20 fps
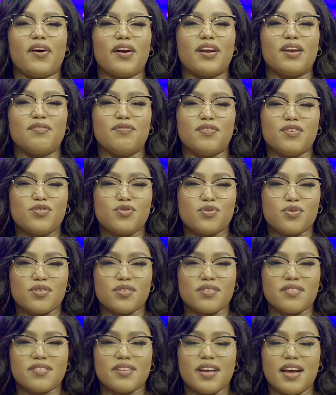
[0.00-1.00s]

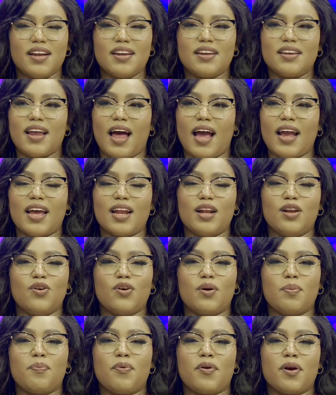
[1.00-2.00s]
individuals, and I can
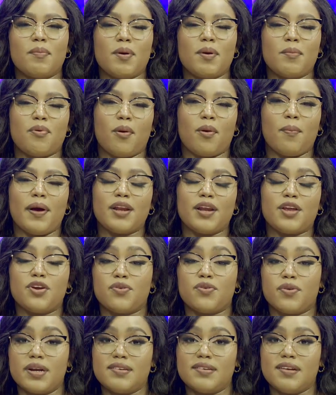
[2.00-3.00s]
look prim and proper and
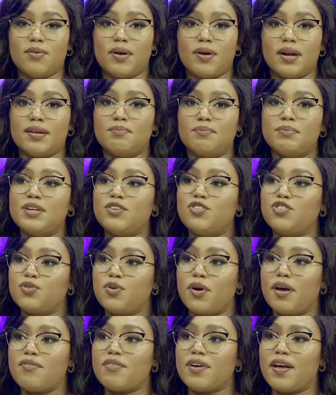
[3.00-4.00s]
curated when I meet you
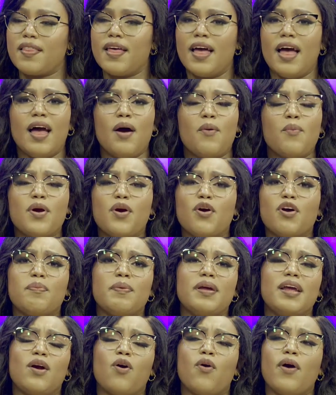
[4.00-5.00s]
every other. We could
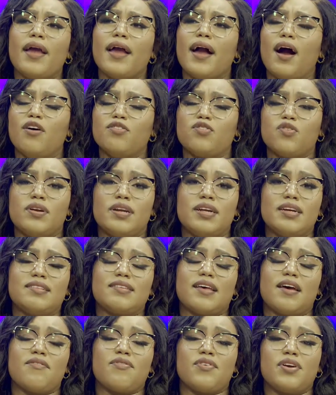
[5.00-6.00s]
be going out on dates
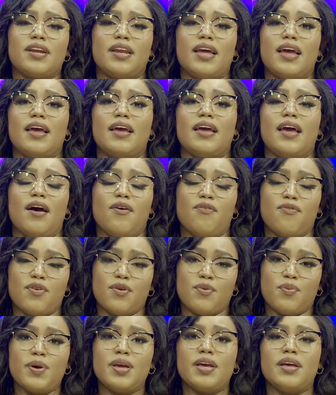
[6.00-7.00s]
every day, every
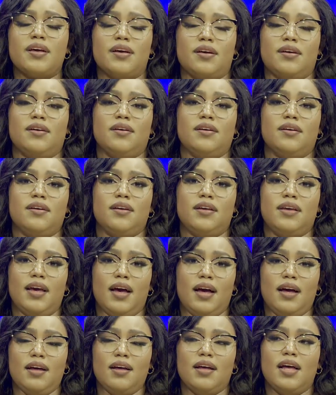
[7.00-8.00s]
week.
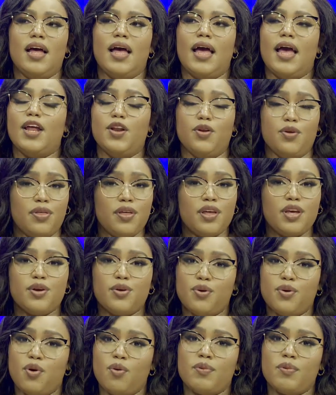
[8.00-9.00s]
Yeah, and you think you
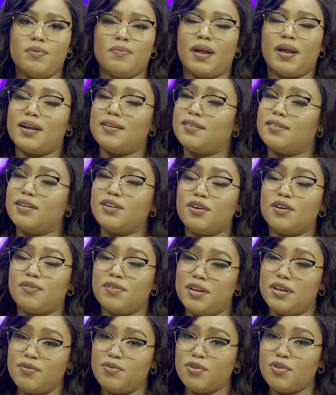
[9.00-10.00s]
know me, but until you've
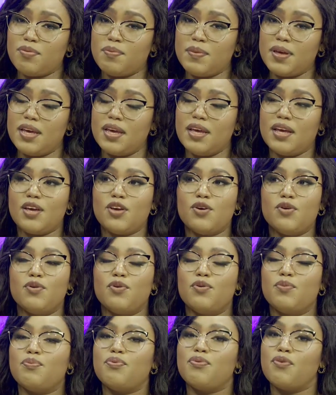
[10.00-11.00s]
lived with me,
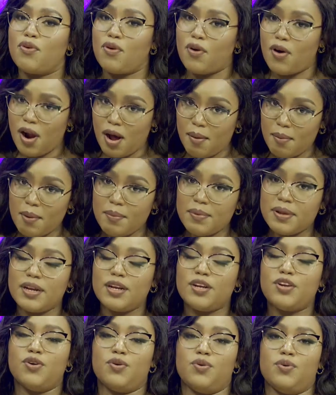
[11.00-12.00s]
you probably
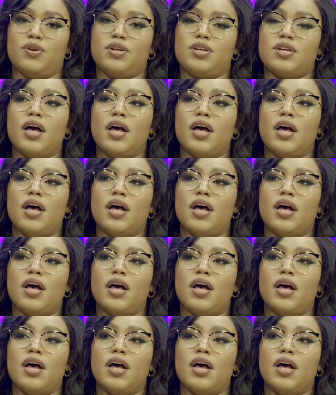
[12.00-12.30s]
don't.